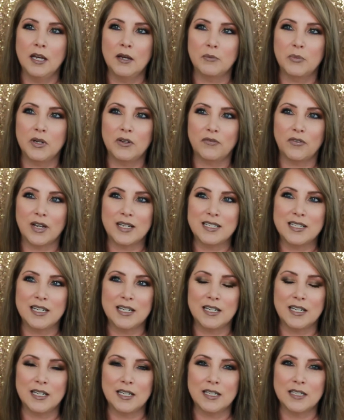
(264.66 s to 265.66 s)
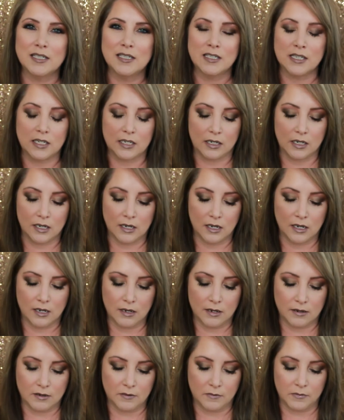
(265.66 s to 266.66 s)
But if I didn't,
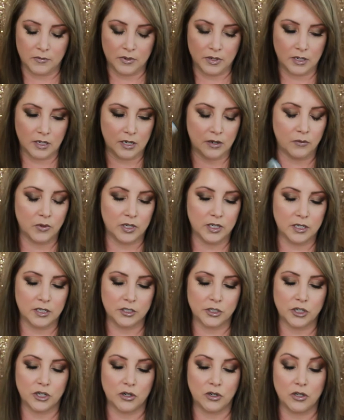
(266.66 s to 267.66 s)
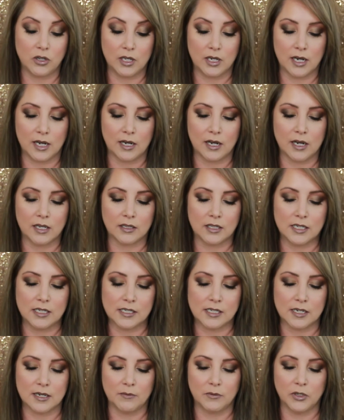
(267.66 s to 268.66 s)
um, I wanted to show you that I got
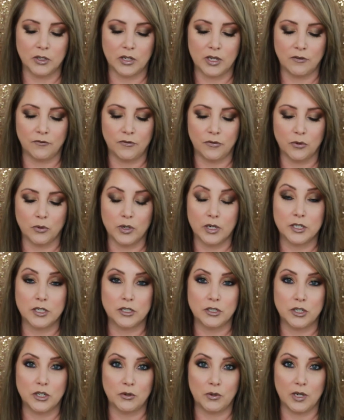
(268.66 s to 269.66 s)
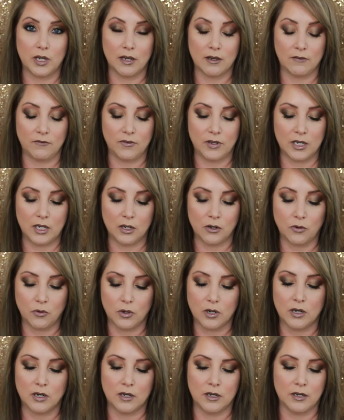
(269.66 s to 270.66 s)
these and I'm looking forward to doing a
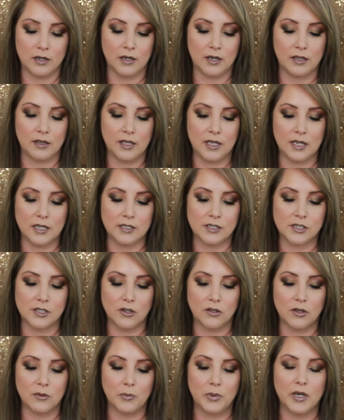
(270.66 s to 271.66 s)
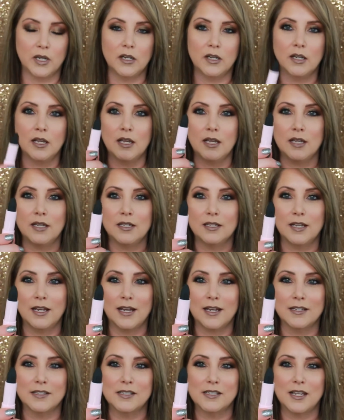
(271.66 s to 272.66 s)
video on these. So the Pug, it
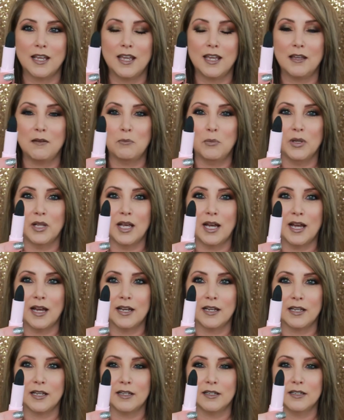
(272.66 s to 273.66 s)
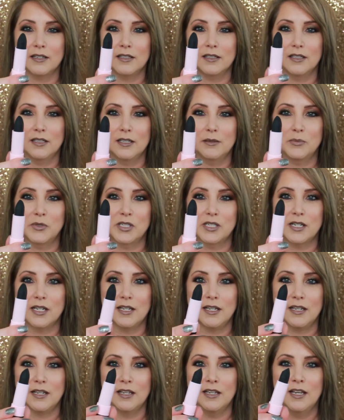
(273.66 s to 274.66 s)
has a black
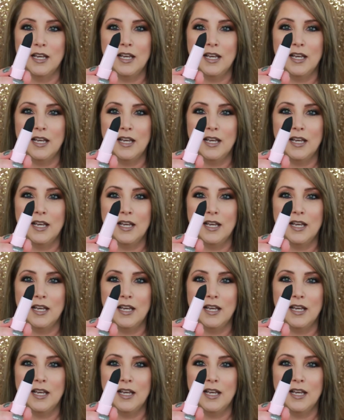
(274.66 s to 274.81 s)
lipstick.